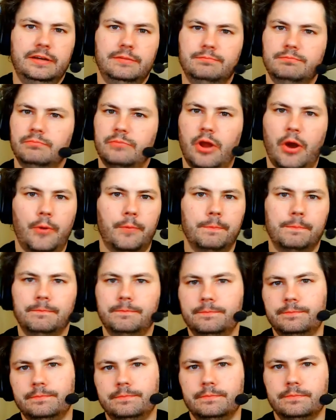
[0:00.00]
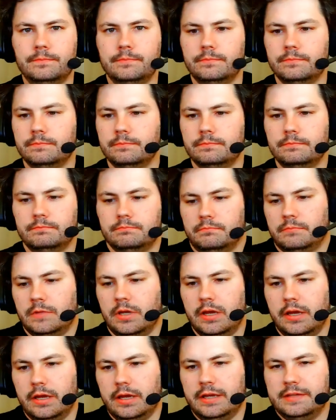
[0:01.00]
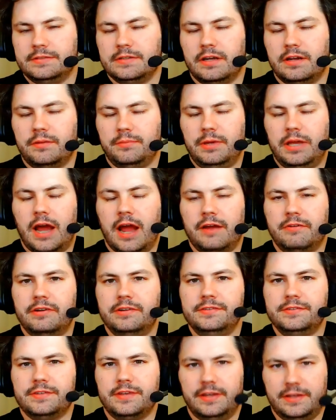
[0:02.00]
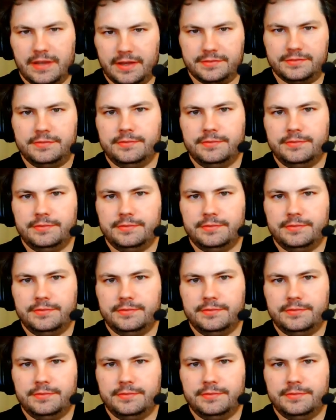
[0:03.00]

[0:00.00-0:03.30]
No. Is it going to be high risk? Yes.